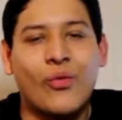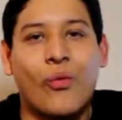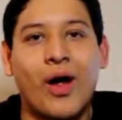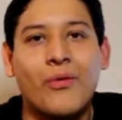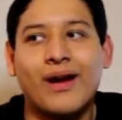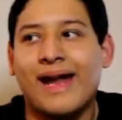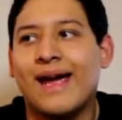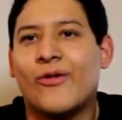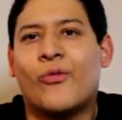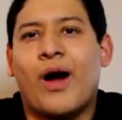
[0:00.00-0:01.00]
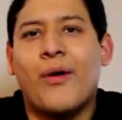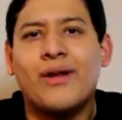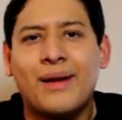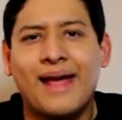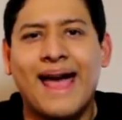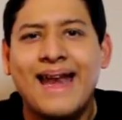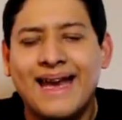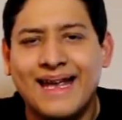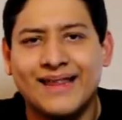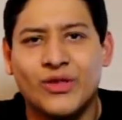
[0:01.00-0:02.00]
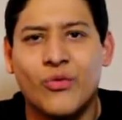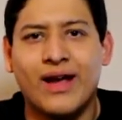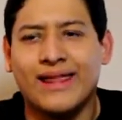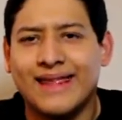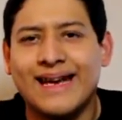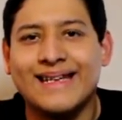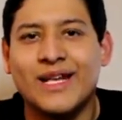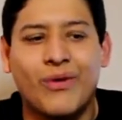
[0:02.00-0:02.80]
why would I why would I edit it the way that I did?